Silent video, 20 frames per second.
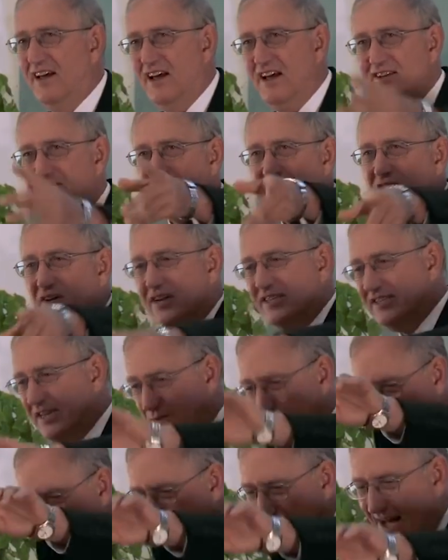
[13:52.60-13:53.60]
And so I
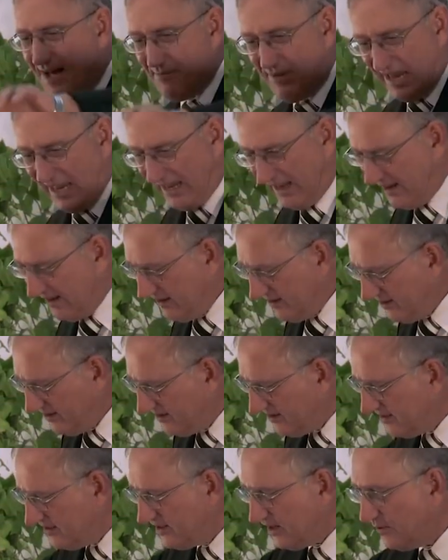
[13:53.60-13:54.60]
said, we're coming.
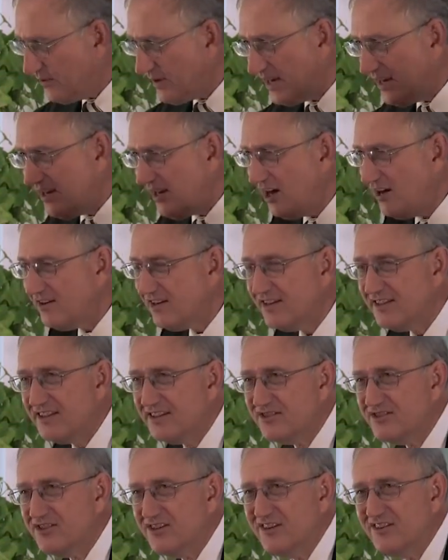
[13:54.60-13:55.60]
So we loaded
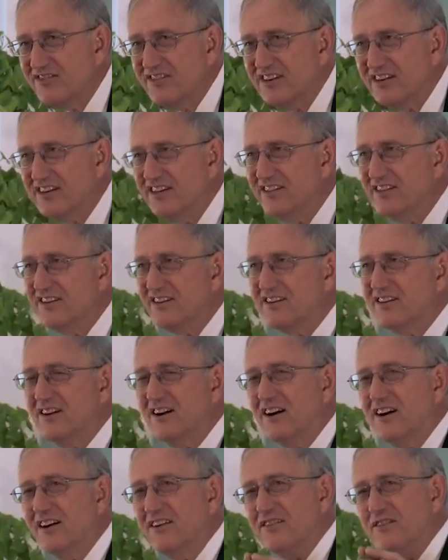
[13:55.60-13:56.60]
the children in the
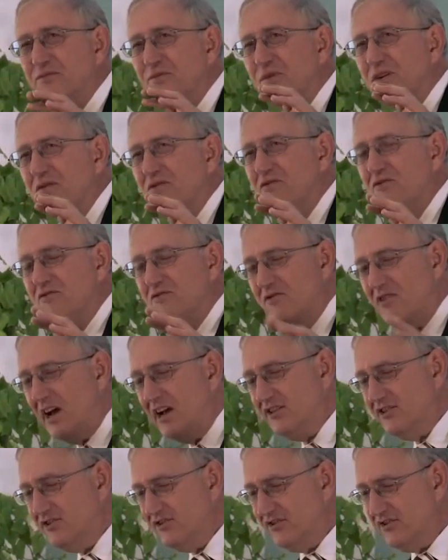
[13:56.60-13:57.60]
car, and we
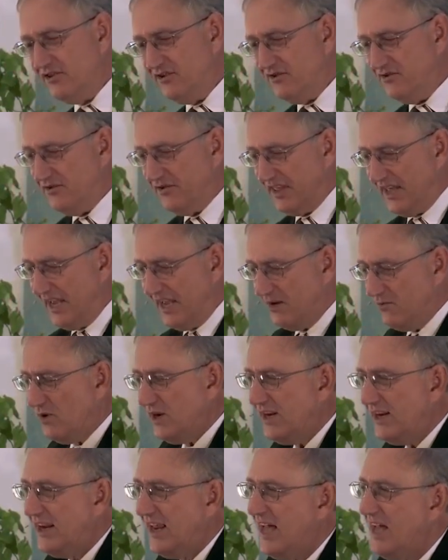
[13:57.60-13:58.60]
rushed through there. And
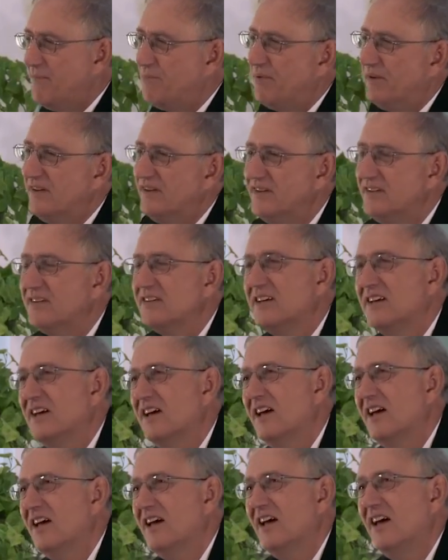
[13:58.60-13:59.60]
what had happened,
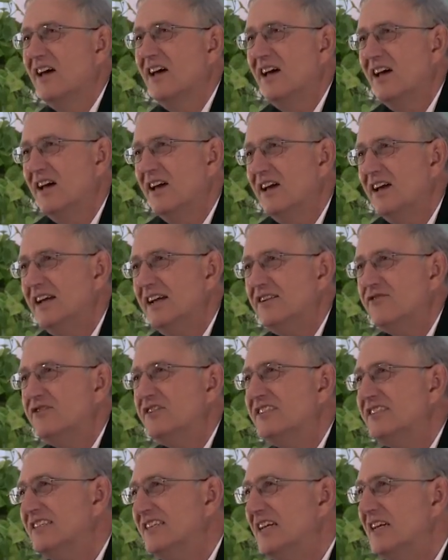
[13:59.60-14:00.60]
he'd
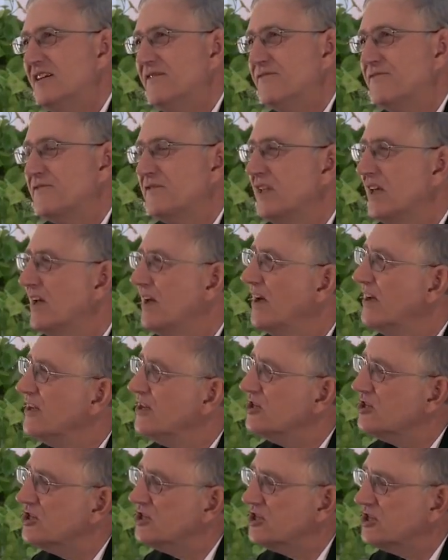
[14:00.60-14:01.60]
received
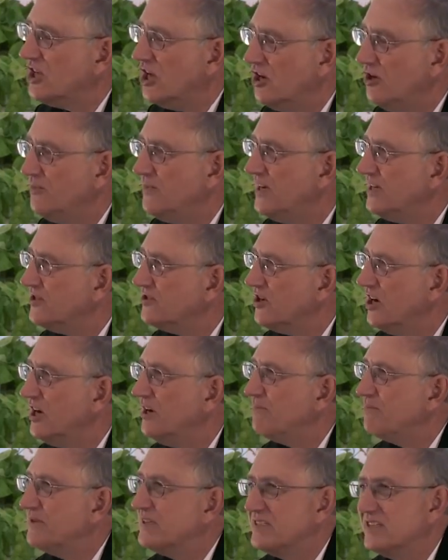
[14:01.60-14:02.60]
so much
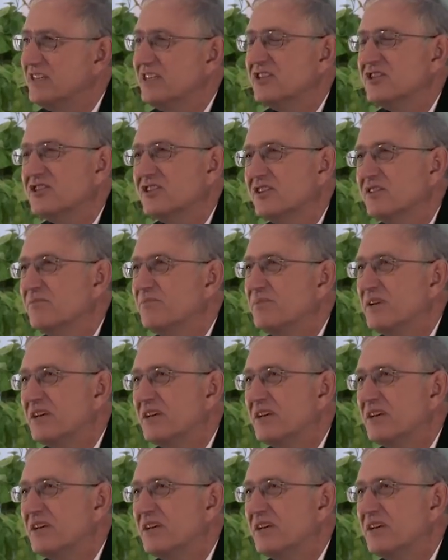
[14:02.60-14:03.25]
opposition